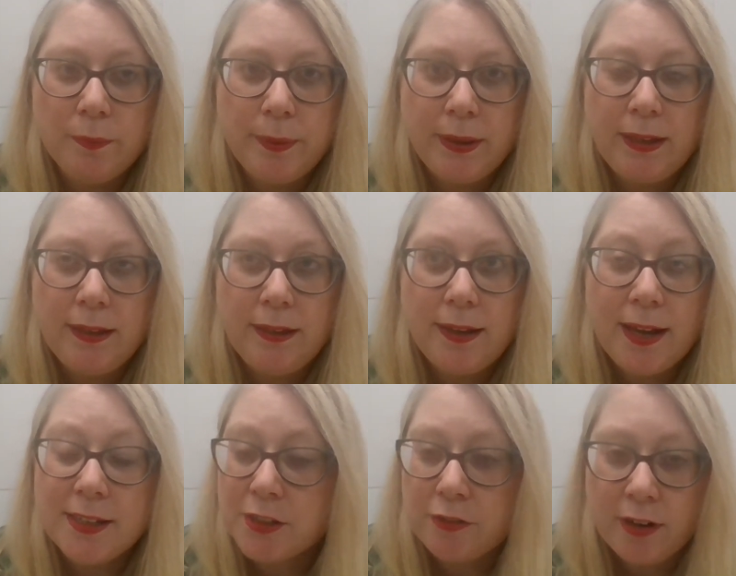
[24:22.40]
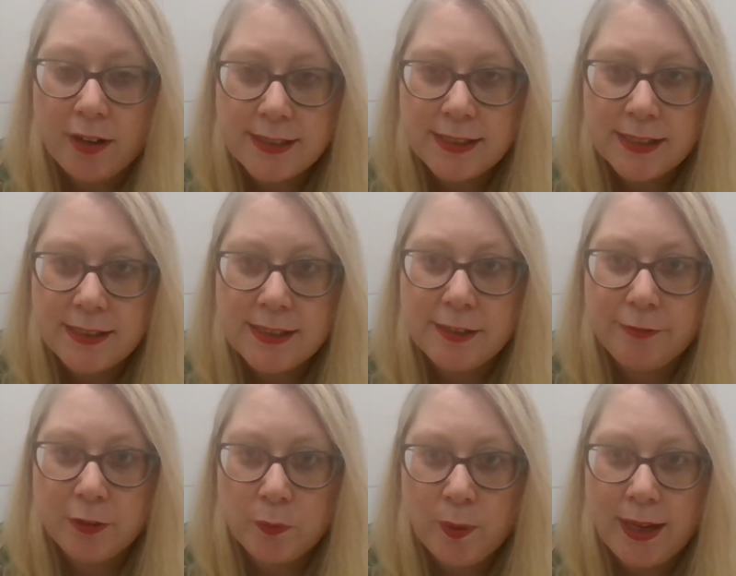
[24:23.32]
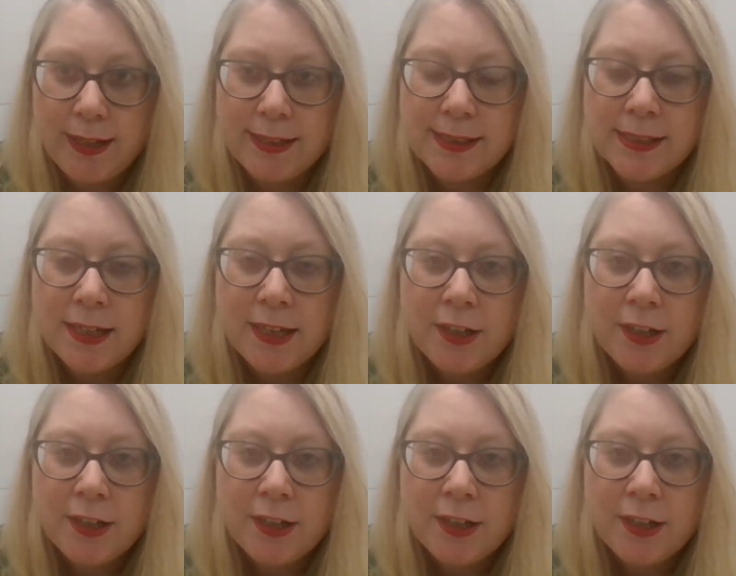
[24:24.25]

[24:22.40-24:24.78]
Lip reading: be categorized in different ways.